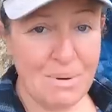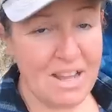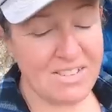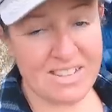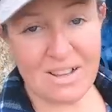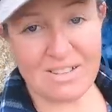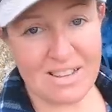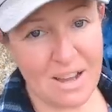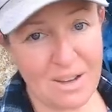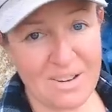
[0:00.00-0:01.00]
but I'll just go
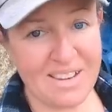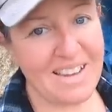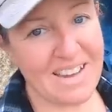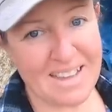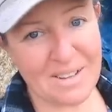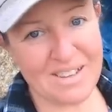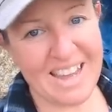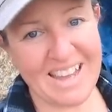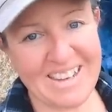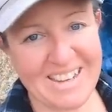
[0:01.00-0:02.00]
slow. I'll get there in the
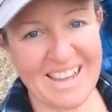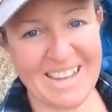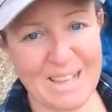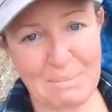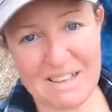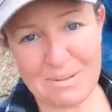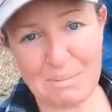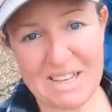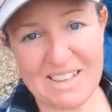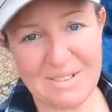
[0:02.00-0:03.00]
end, and this piece will
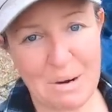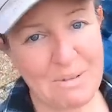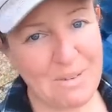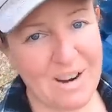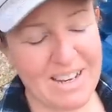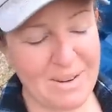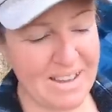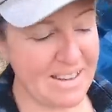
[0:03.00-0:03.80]
be in the door before I know